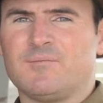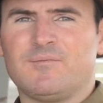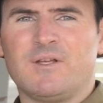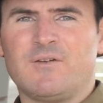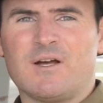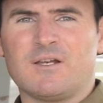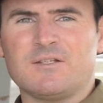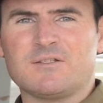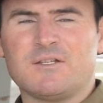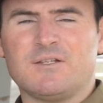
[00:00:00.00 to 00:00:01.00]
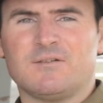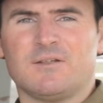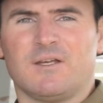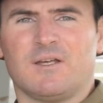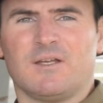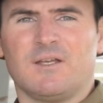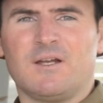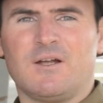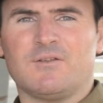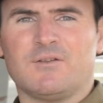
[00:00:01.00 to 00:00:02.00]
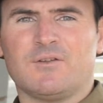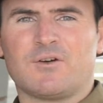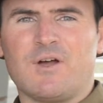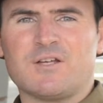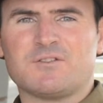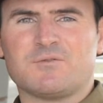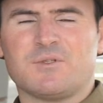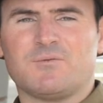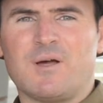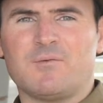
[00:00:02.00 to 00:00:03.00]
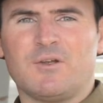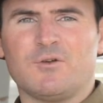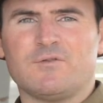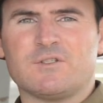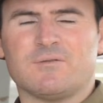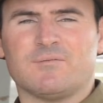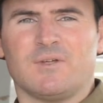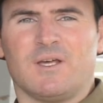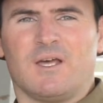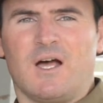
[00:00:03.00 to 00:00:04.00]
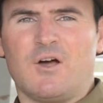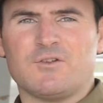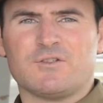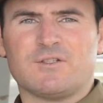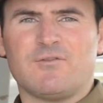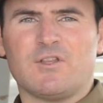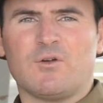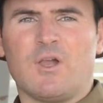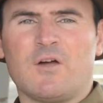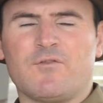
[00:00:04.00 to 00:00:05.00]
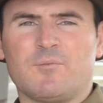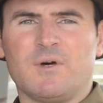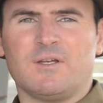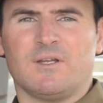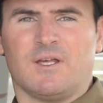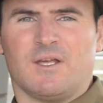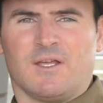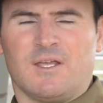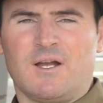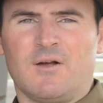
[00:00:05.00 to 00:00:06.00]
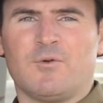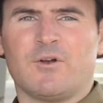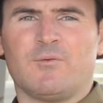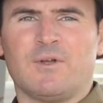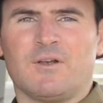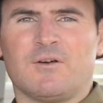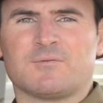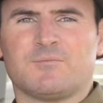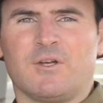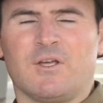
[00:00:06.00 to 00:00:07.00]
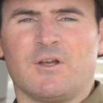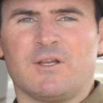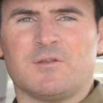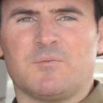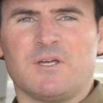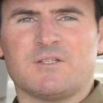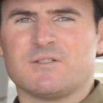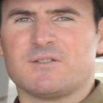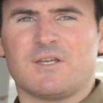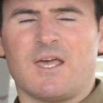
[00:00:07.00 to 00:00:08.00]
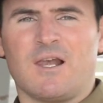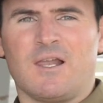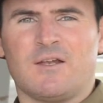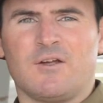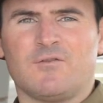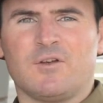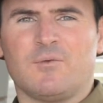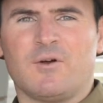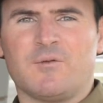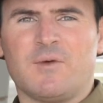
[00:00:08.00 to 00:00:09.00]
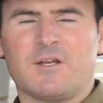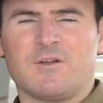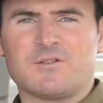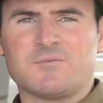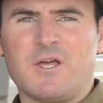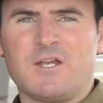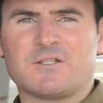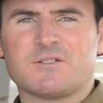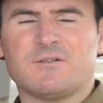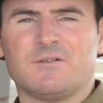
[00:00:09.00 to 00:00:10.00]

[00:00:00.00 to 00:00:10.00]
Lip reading: they're ugly as sin. The crushes with the rubber louvers and hoses and everything all over it. But what I realised pretty early in the piece is that cattle aren't overly worried about cosmetics,